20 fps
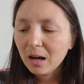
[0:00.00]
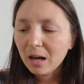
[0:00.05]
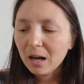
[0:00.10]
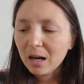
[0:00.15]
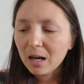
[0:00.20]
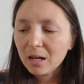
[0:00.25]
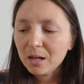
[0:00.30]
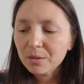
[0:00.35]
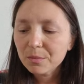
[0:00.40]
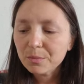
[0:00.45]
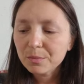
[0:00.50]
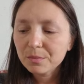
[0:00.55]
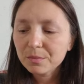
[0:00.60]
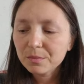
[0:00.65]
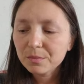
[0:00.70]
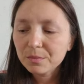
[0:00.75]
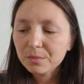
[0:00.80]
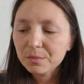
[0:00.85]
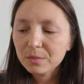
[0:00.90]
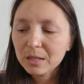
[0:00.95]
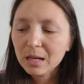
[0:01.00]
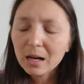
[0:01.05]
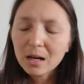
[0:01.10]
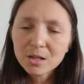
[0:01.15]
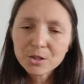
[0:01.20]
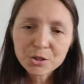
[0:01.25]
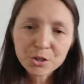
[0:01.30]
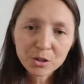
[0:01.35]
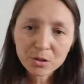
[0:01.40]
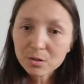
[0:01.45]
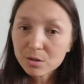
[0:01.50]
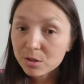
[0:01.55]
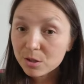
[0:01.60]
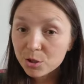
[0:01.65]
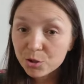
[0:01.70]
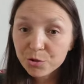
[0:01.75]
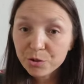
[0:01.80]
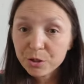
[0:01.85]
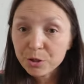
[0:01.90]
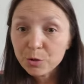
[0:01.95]
Yeah, she also
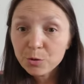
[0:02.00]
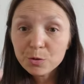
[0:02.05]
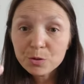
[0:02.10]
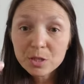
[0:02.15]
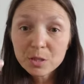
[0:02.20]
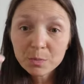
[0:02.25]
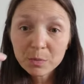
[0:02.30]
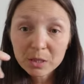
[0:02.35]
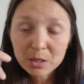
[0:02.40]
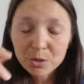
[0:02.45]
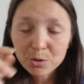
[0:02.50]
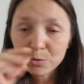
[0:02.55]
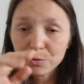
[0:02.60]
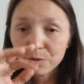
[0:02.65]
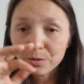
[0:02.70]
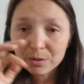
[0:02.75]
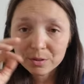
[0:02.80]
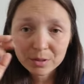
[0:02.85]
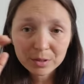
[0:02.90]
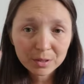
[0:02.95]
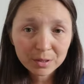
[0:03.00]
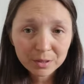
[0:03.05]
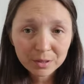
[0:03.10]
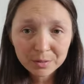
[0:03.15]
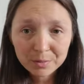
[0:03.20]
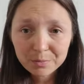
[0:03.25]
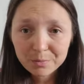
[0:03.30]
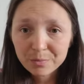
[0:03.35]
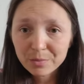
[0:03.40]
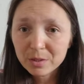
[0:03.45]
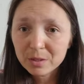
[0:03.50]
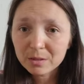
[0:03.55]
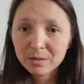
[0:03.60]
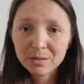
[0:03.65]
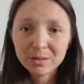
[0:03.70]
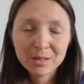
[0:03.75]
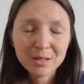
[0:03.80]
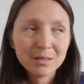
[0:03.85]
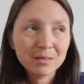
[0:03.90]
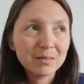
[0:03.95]
introduced me to
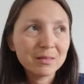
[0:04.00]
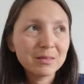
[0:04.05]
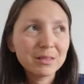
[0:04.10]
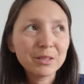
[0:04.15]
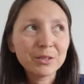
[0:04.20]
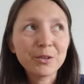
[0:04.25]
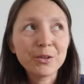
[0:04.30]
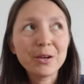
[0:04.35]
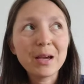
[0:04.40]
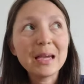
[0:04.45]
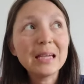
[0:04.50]
the you know,